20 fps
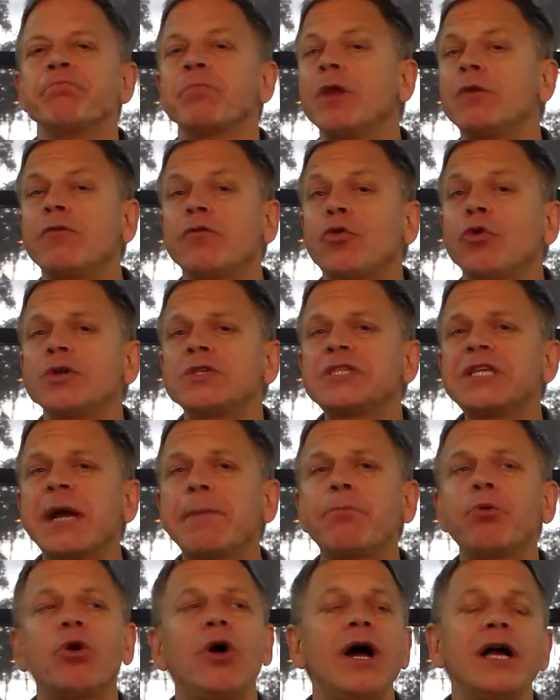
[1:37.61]
And of course,
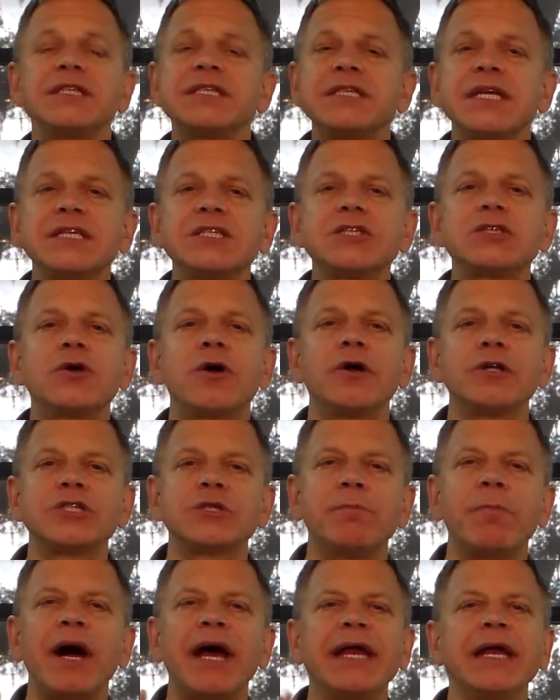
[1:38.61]
that process
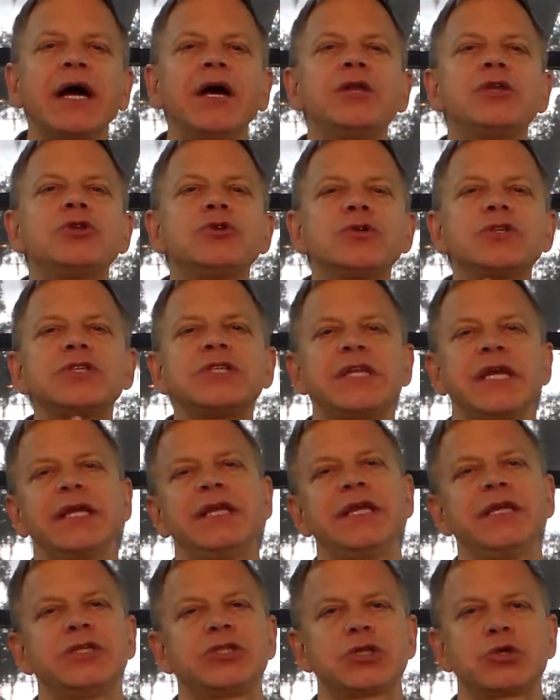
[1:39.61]
starts by
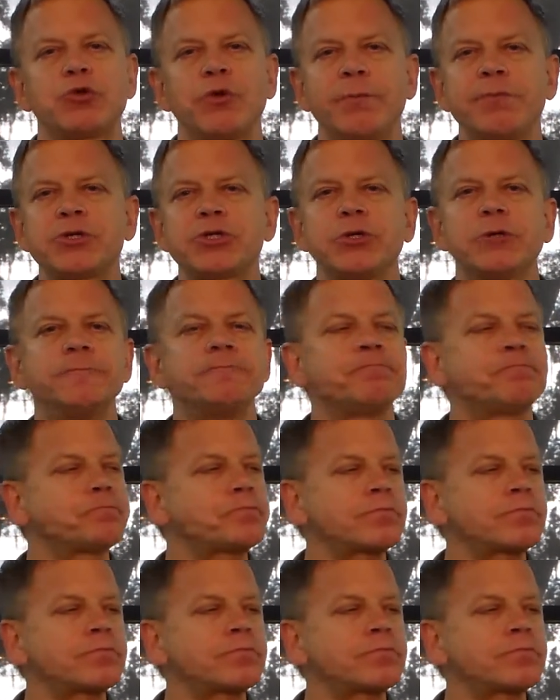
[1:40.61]
understanding Scripture.